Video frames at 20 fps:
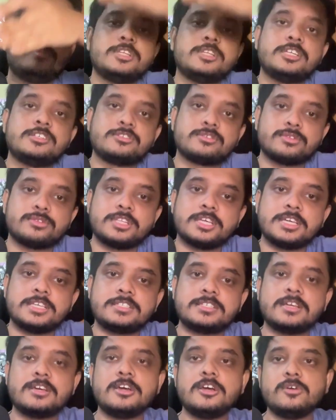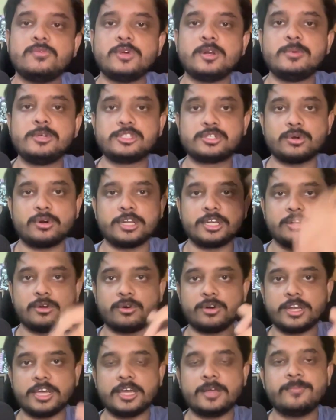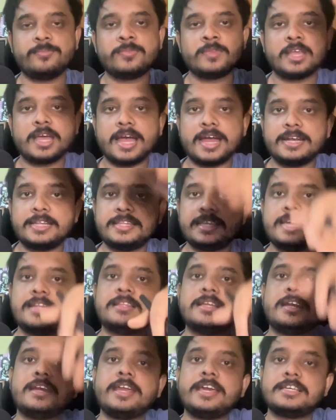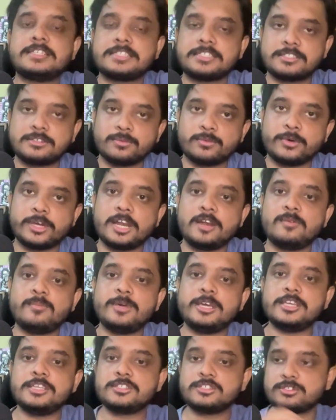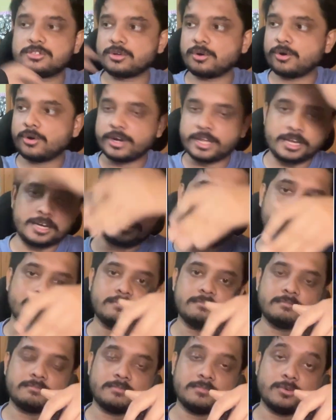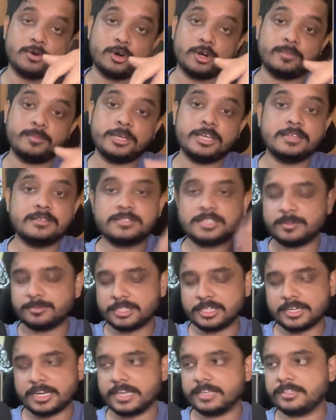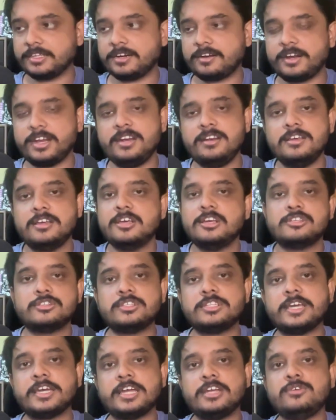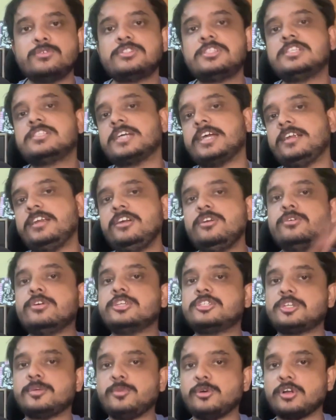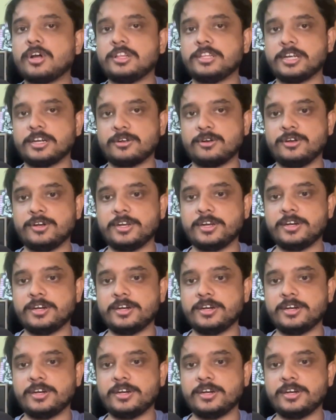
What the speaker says: from this to this will be stored in node A, and then the next will be stored in node B, something like that, right? So they can use this ID to distribute all that